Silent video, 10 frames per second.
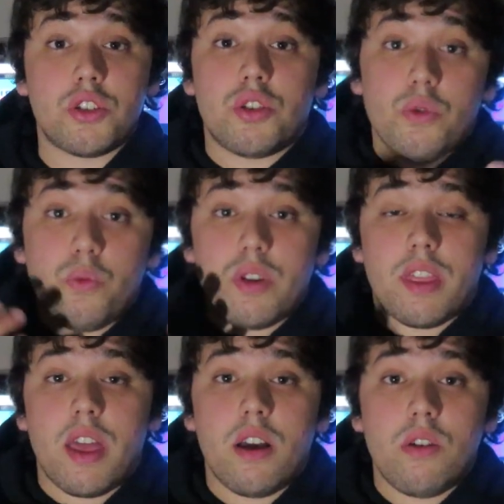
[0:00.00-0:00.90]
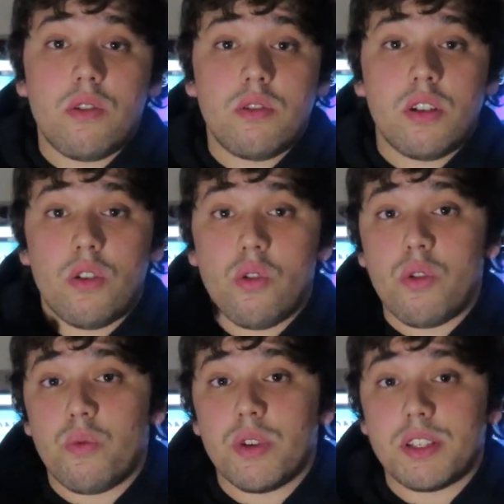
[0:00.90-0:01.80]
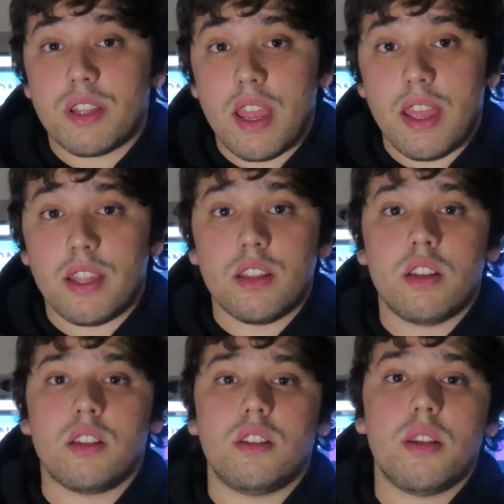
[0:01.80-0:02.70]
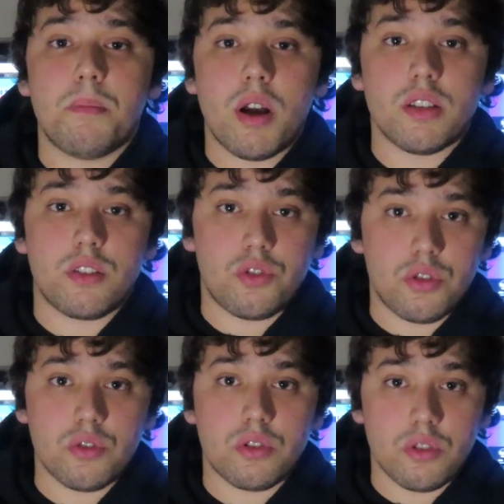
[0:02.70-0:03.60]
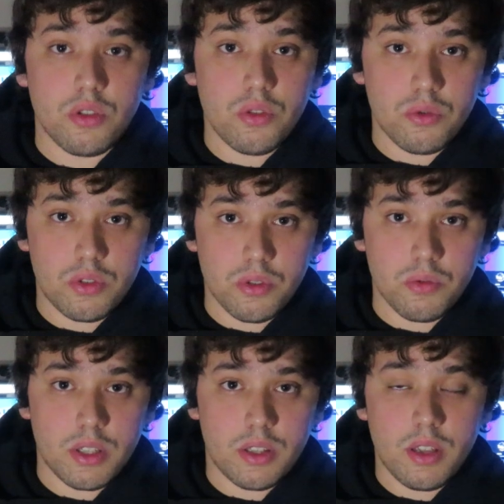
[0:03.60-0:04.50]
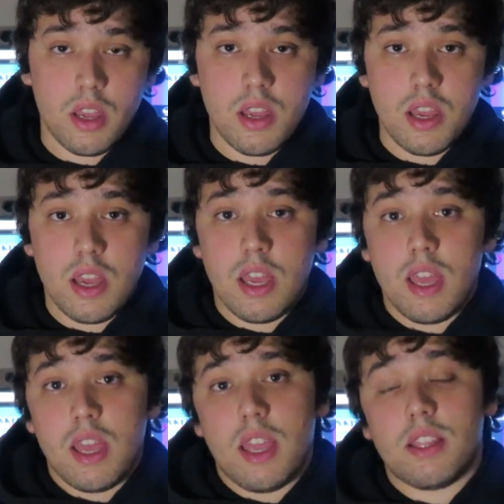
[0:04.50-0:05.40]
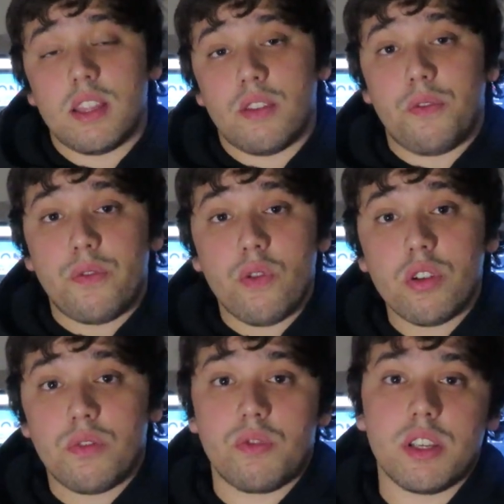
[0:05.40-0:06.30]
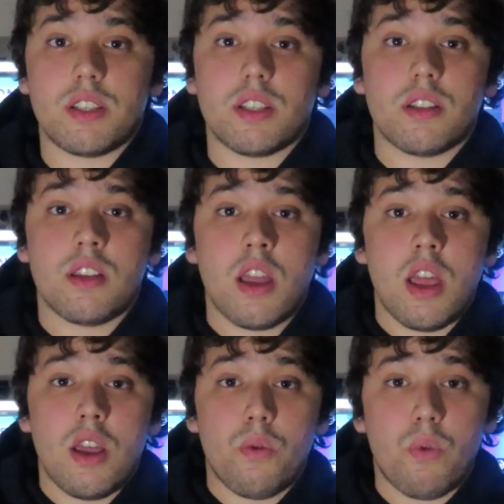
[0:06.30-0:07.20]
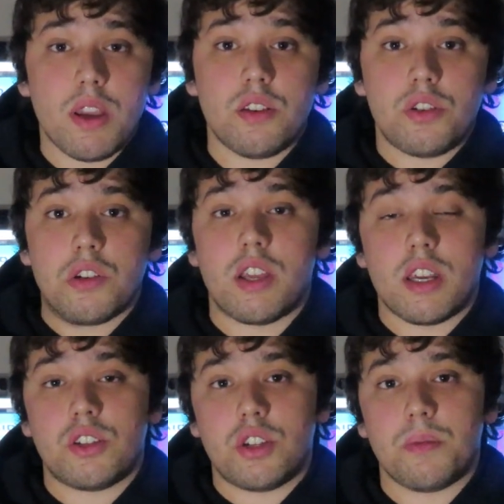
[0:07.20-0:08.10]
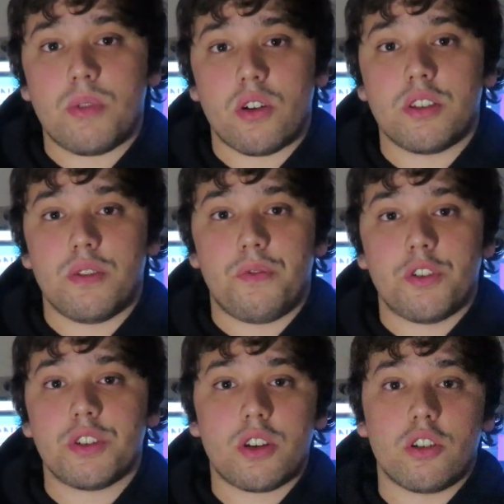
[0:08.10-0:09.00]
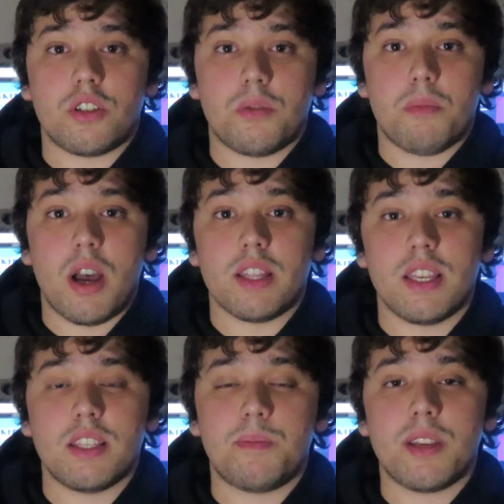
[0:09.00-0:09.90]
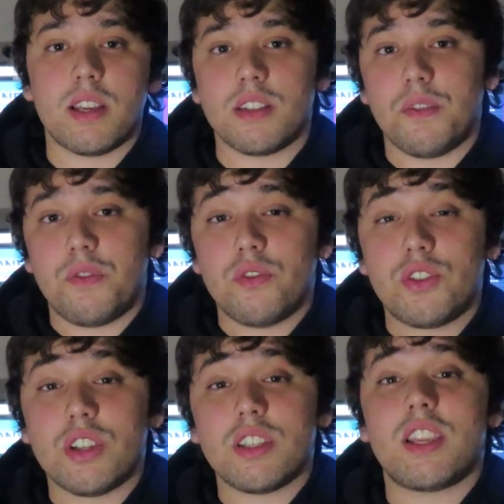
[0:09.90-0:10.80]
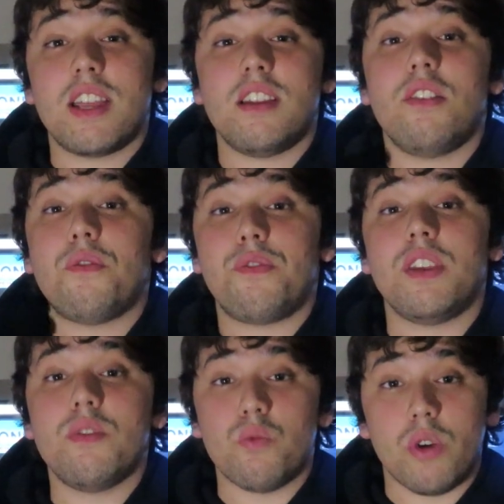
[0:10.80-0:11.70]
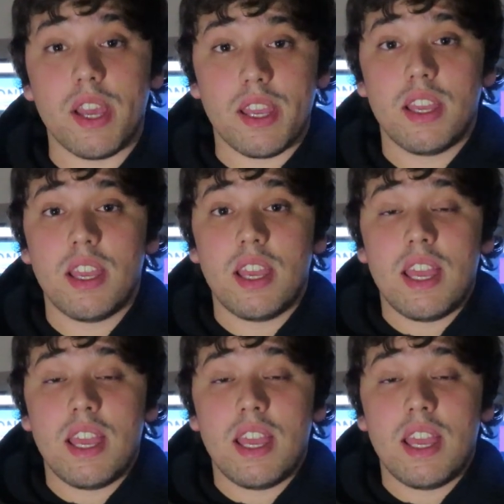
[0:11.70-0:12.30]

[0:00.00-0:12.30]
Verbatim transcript: to withhold or withstand the mods you choose to do to it. And then the fourth reason why you should get a cheap car as your first car to mod is because if you're just getting your feet wet